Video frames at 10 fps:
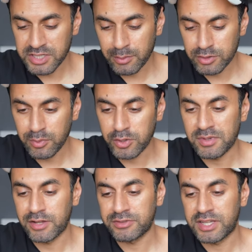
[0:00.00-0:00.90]
tab on the bottom
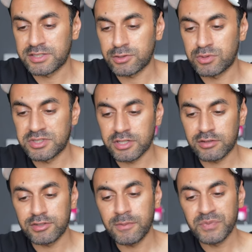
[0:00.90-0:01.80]
left there is called
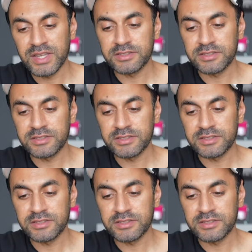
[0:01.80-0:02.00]
discover